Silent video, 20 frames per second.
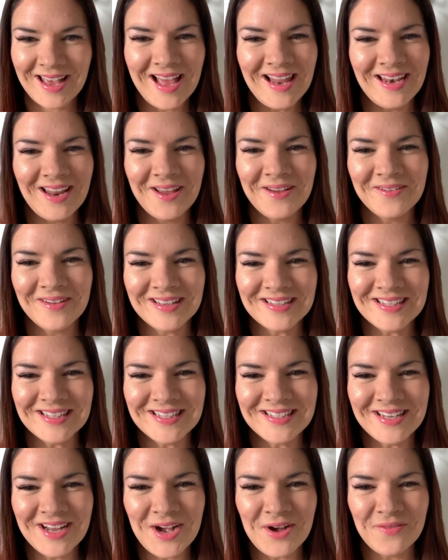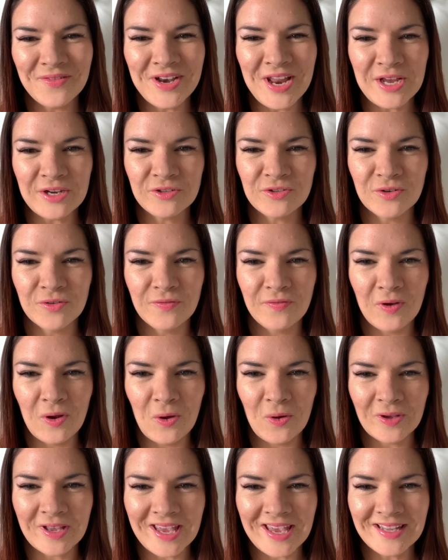Hello, it's the start of an extra
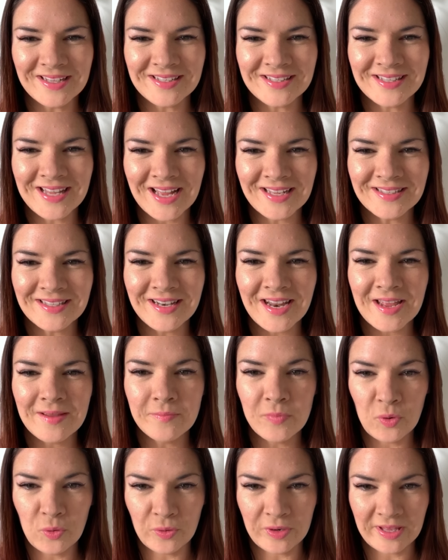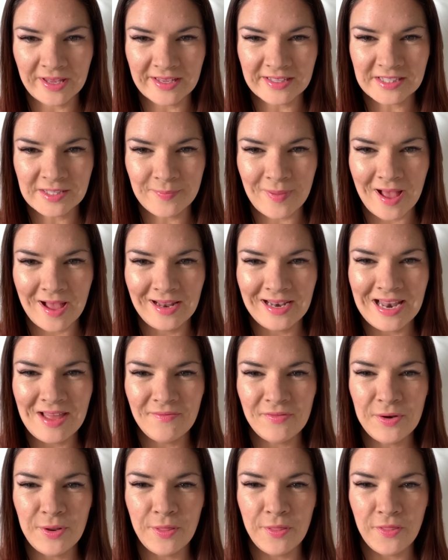vlog. It's Saturday morning, it's about
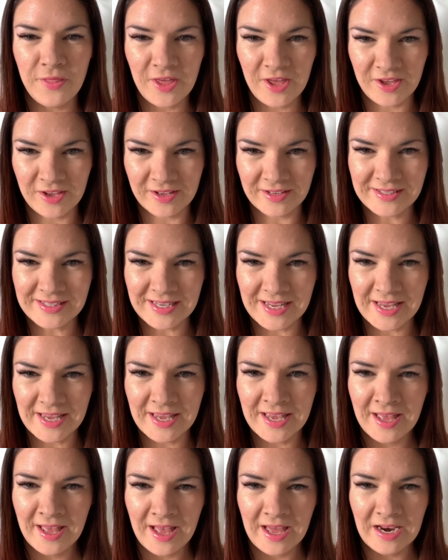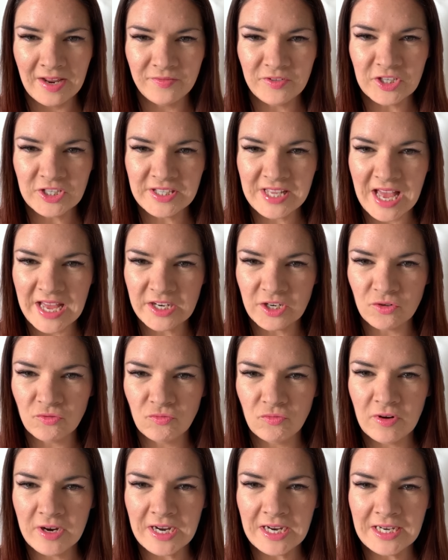11:30, and I've just had a
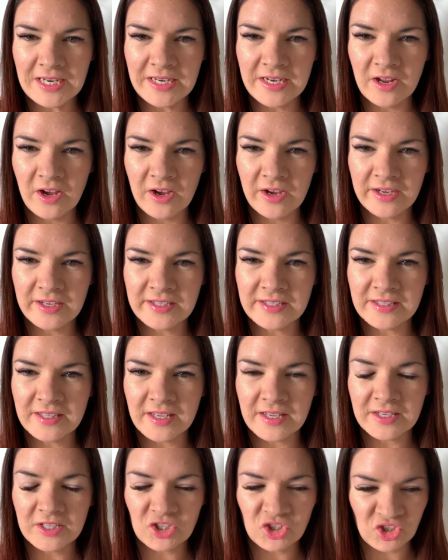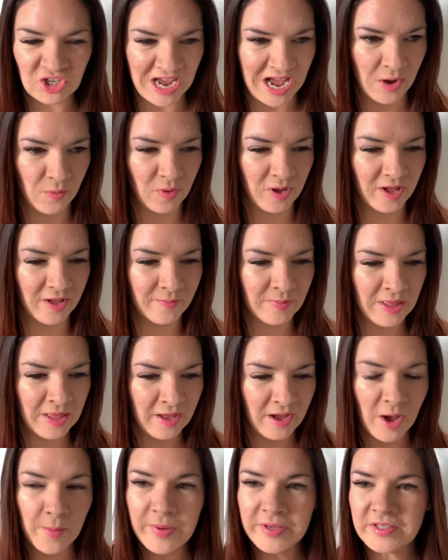really nice shower.
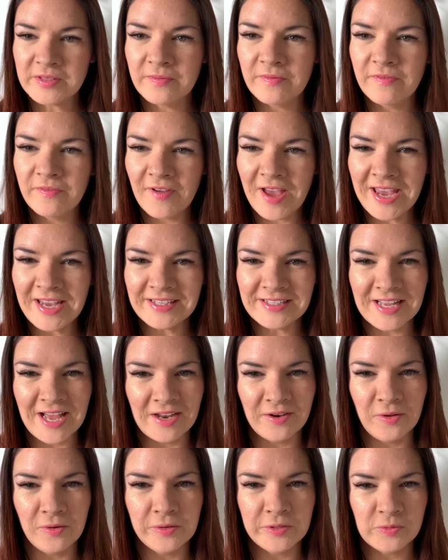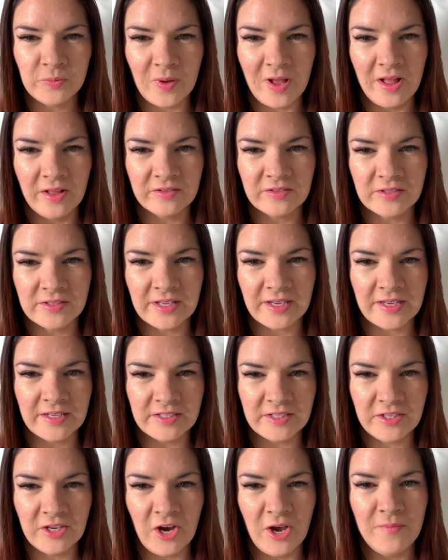I put some fake tan on as well, so I was like, it's
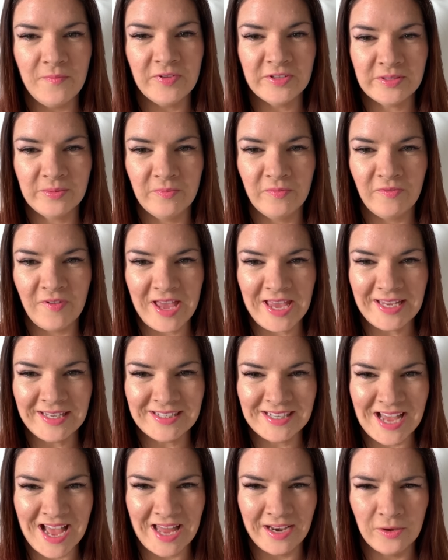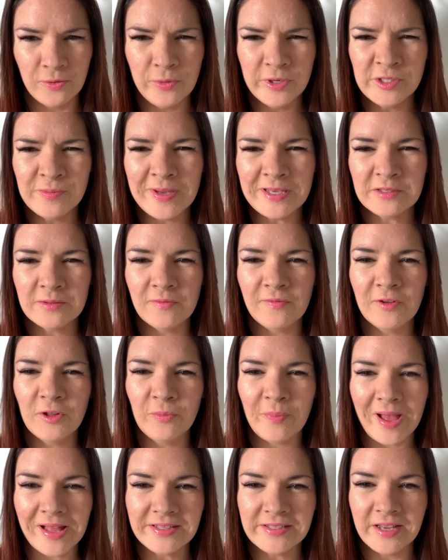time for some fake tan. It always makes me feel
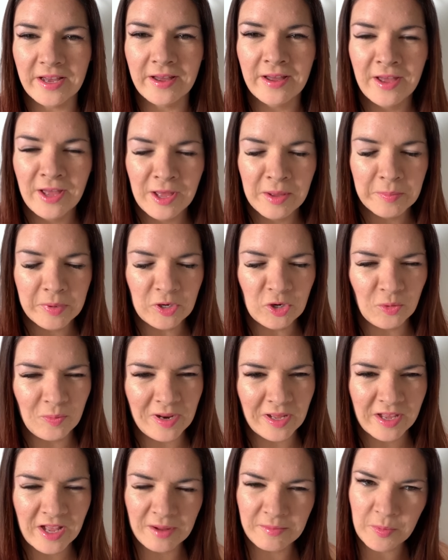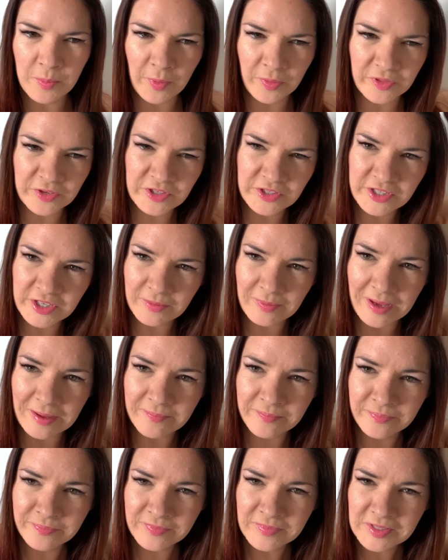better, but normally I can't be bothered to do
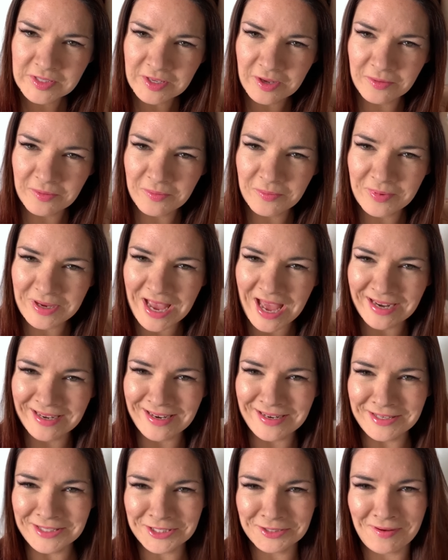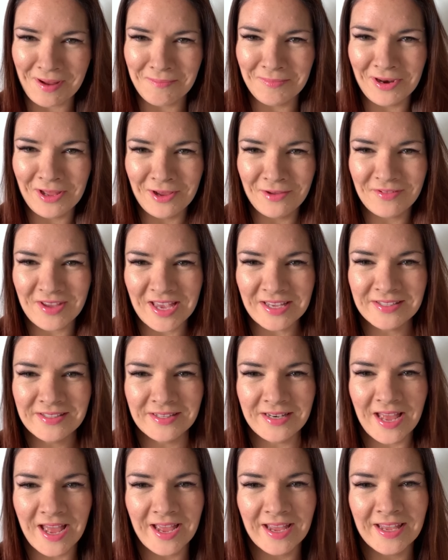it. So we had an Instagram live
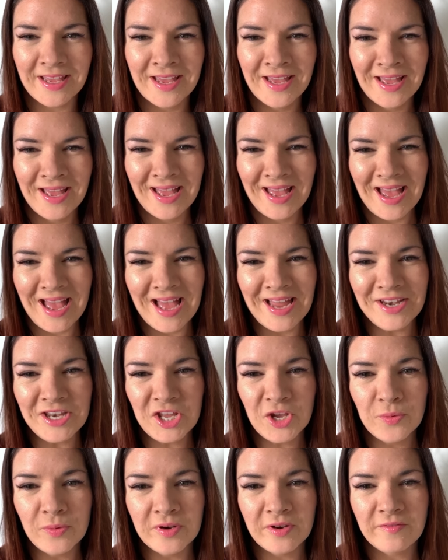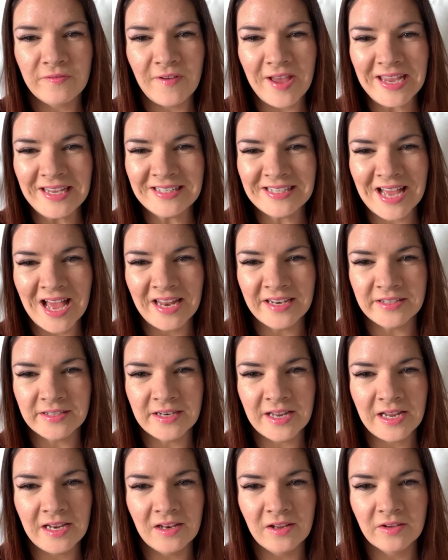yesterday, and Ewan had fake tanned, and
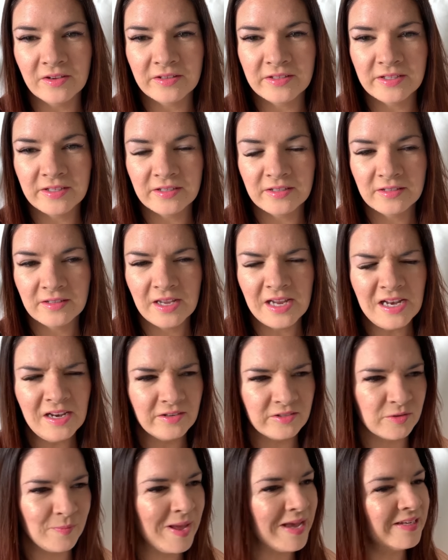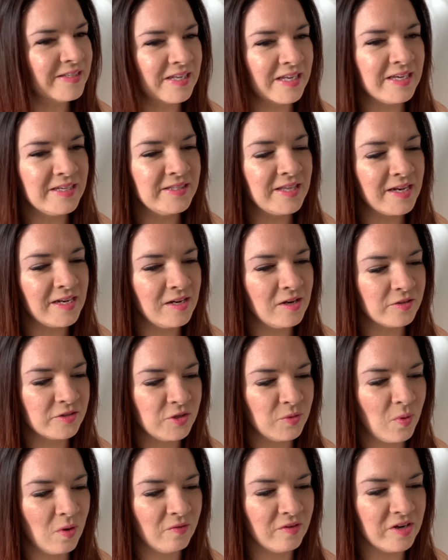he looked amazing. He said he looked
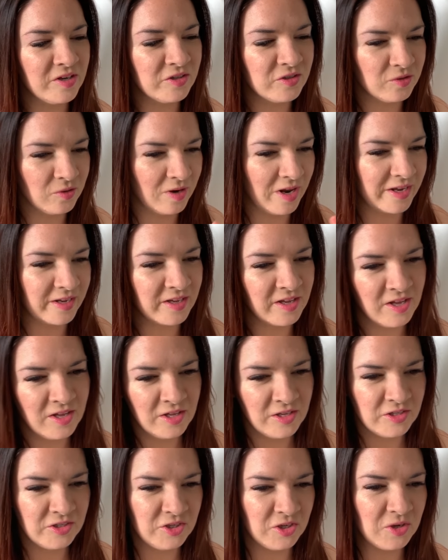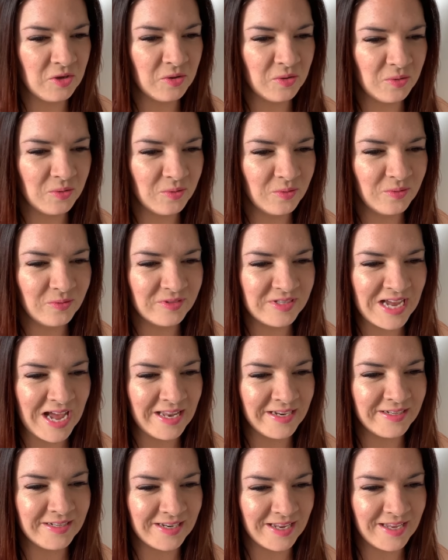too orange, or like too
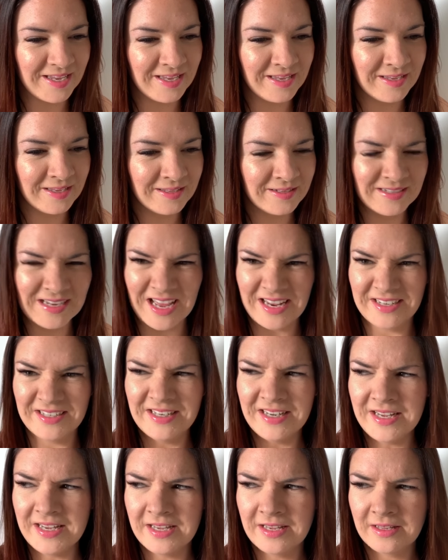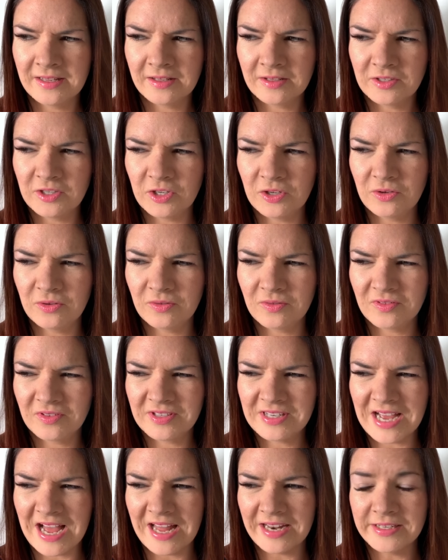tandy. Tandy? Too
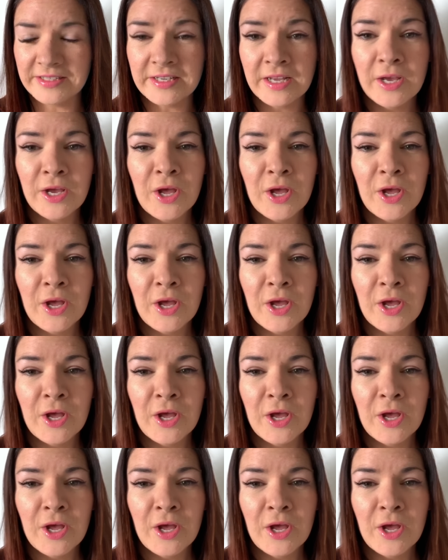tanned.